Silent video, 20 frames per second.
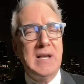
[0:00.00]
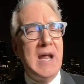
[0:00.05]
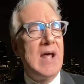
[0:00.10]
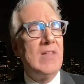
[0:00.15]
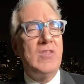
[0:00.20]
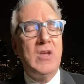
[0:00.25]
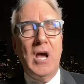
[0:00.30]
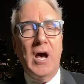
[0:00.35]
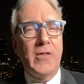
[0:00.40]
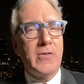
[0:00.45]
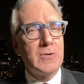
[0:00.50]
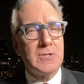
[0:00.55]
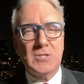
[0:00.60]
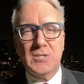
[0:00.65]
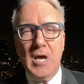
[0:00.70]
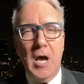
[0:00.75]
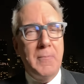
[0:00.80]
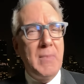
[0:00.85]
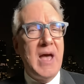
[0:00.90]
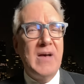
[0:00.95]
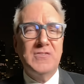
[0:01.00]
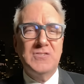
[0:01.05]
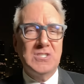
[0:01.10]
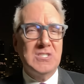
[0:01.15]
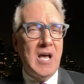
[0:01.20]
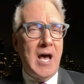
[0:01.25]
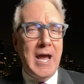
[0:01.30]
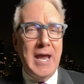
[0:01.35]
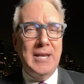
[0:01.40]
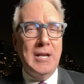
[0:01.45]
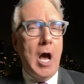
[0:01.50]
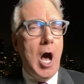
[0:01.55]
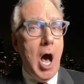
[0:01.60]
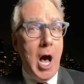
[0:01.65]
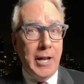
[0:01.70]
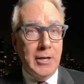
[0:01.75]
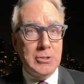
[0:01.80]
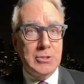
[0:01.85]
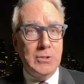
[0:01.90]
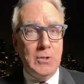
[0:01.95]
and the other scum have signed
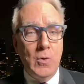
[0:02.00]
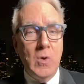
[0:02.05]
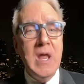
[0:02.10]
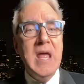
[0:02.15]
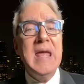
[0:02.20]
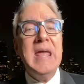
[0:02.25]
on to,